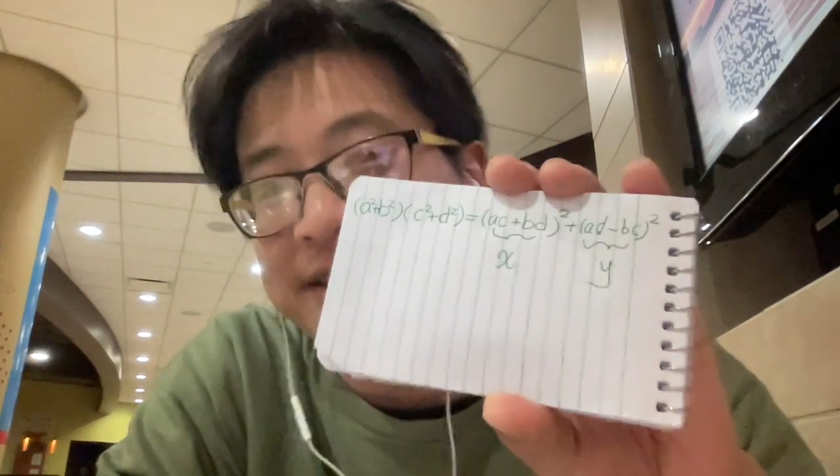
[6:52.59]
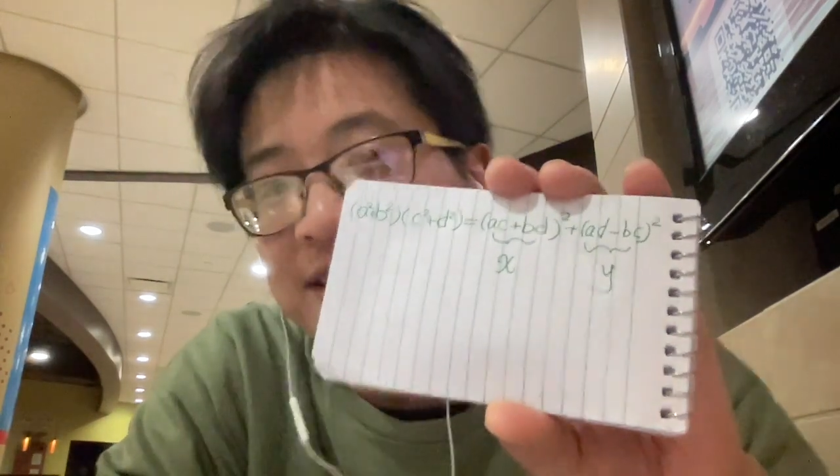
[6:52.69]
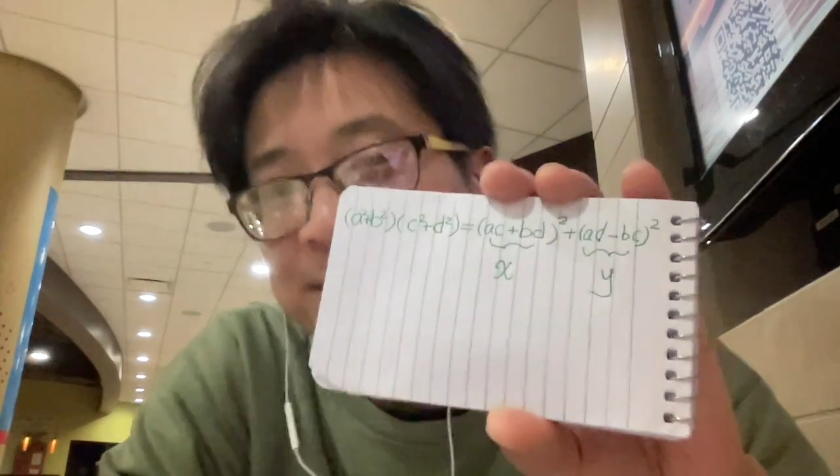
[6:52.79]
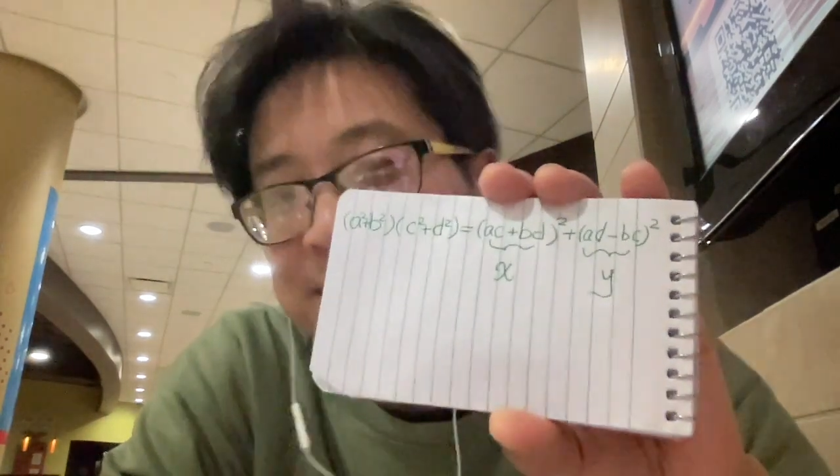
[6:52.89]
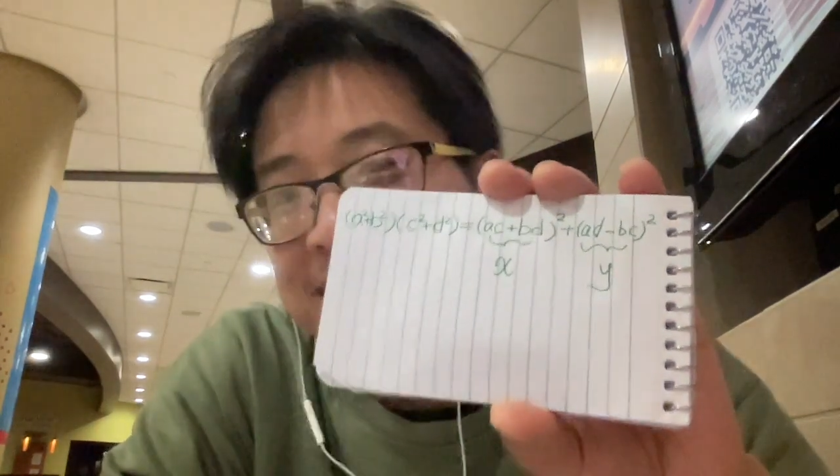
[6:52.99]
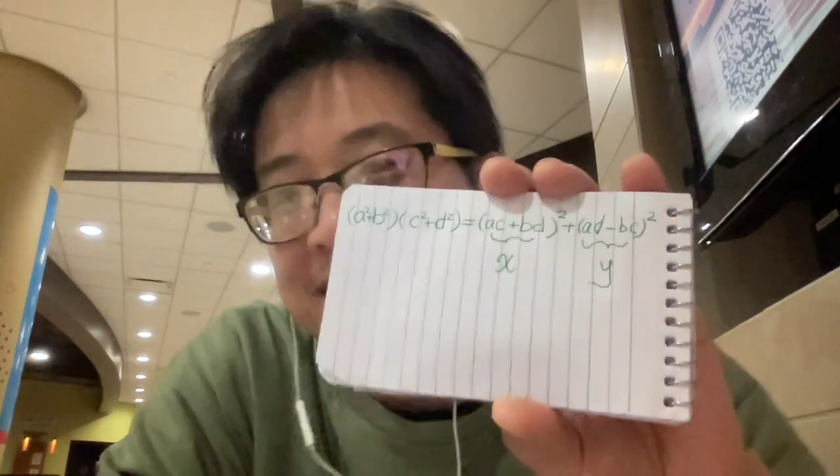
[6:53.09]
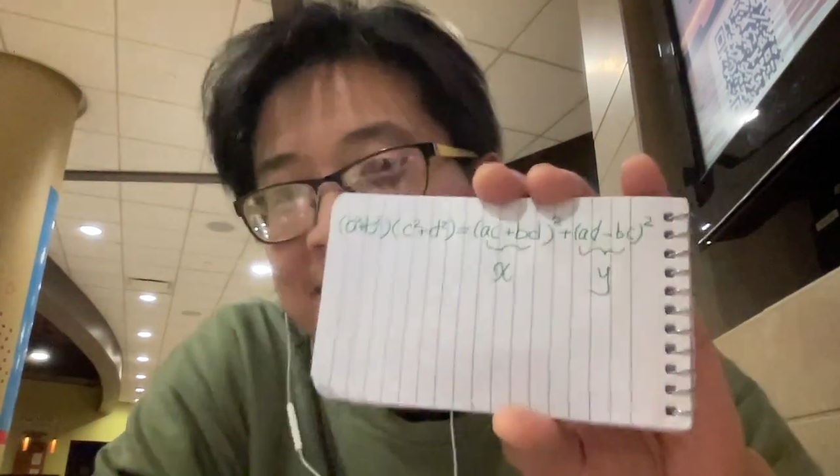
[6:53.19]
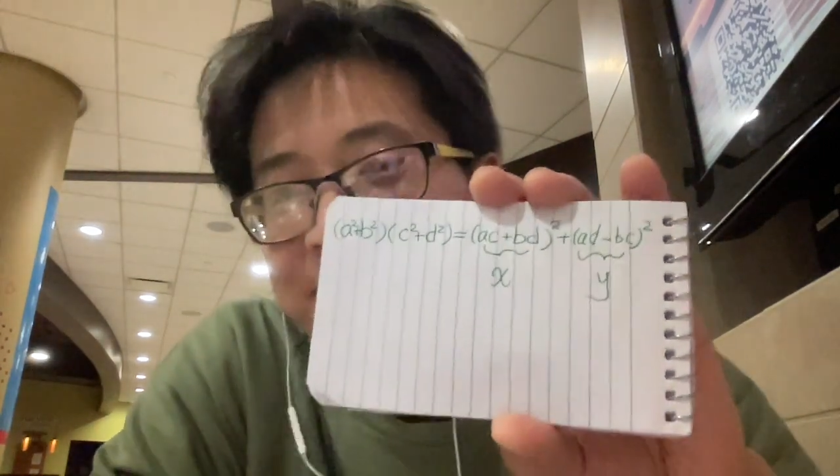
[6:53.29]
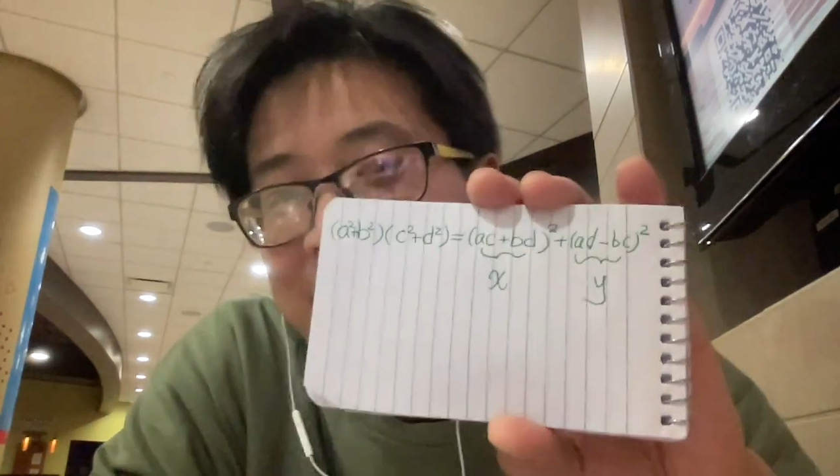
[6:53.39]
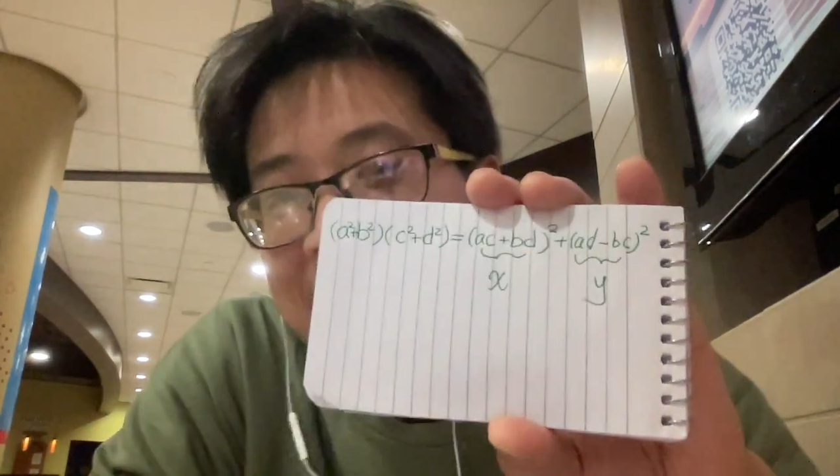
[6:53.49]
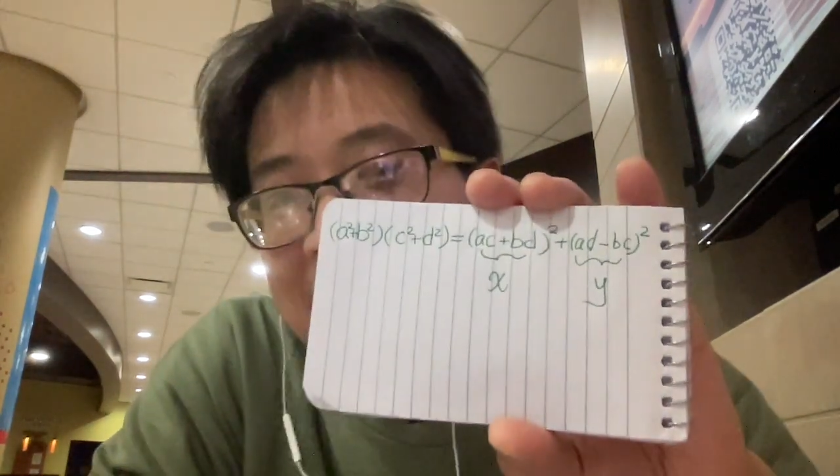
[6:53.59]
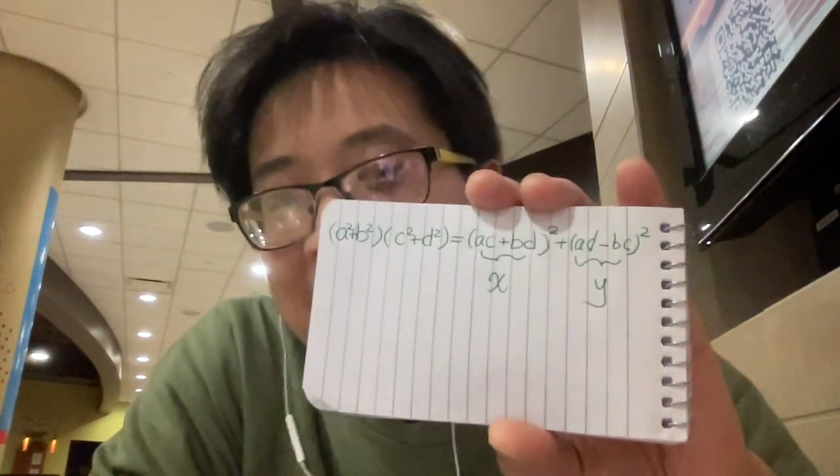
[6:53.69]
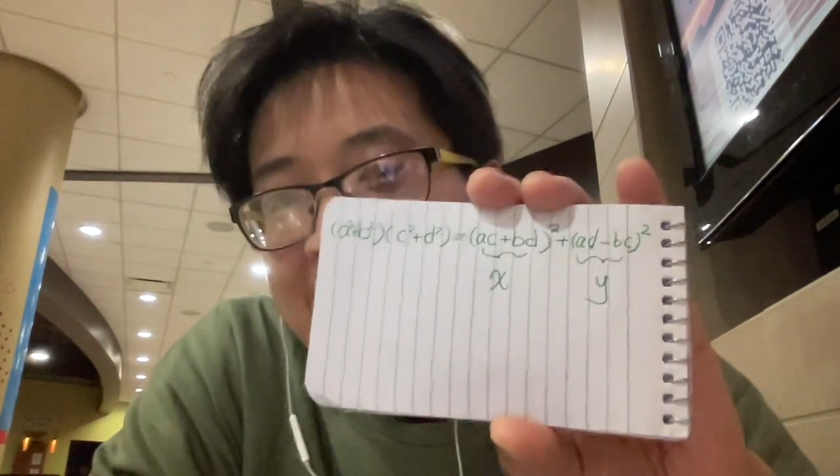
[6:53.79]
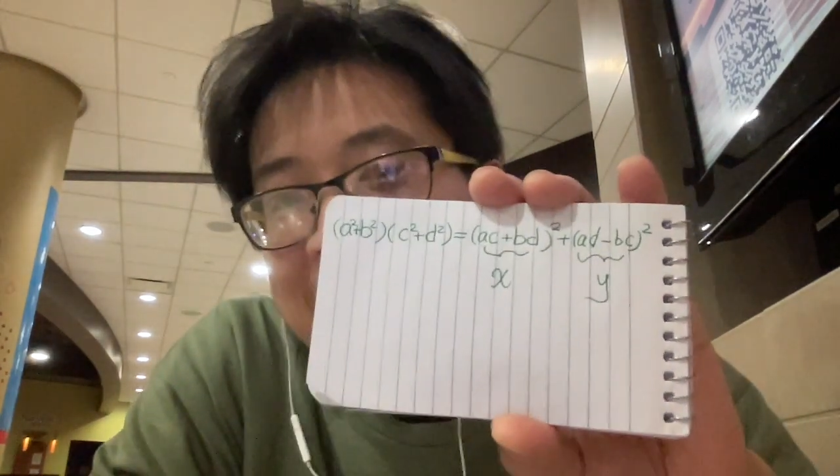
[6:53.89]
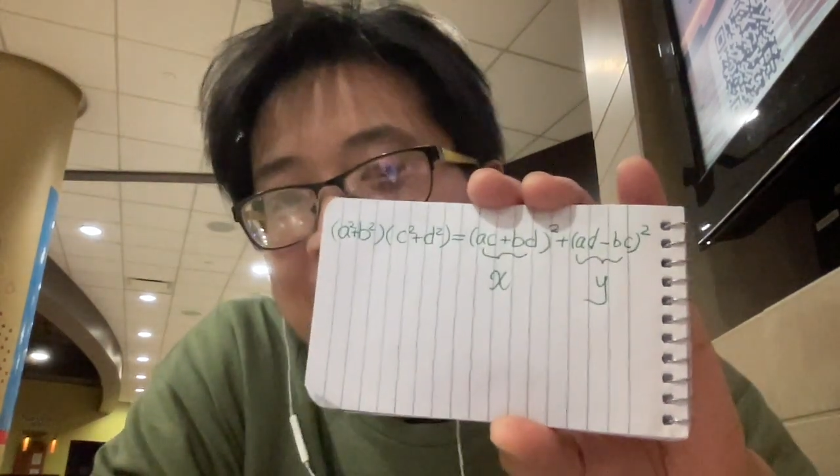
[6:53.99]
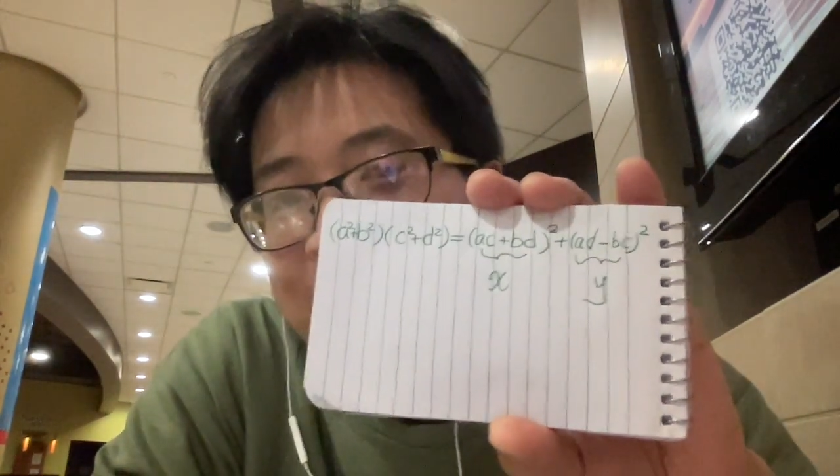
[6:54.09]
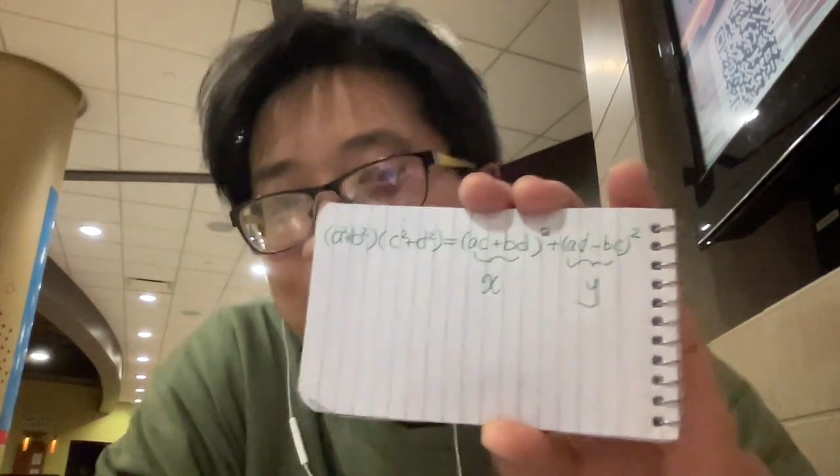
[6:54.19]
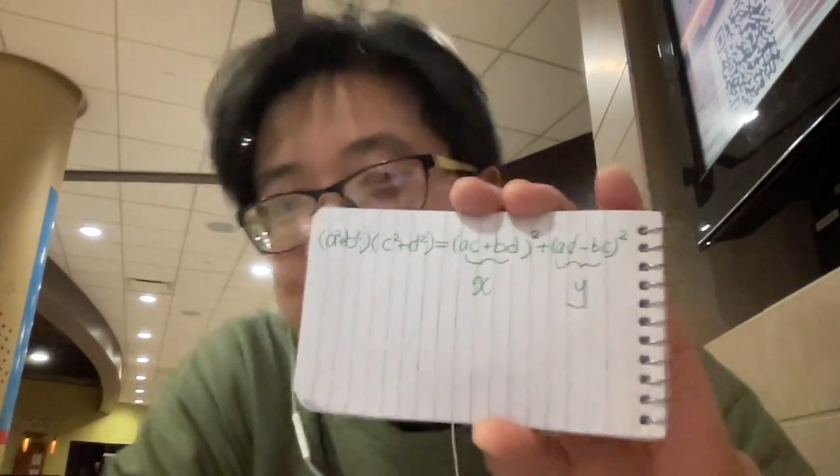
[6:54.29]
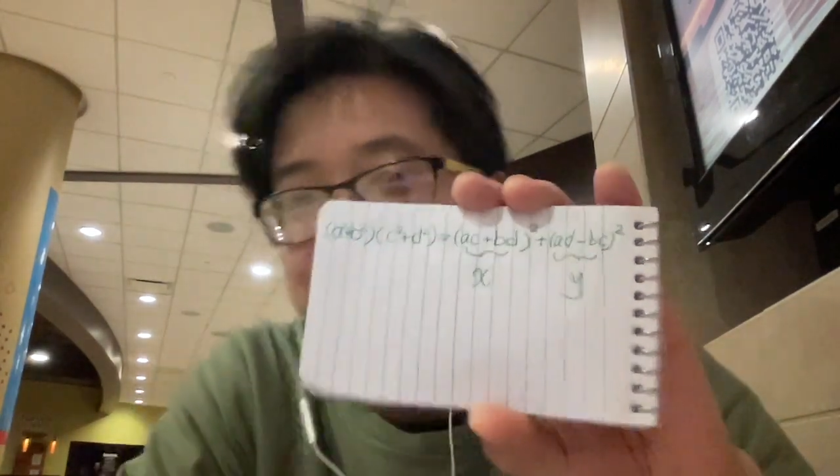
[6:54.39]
sums. And now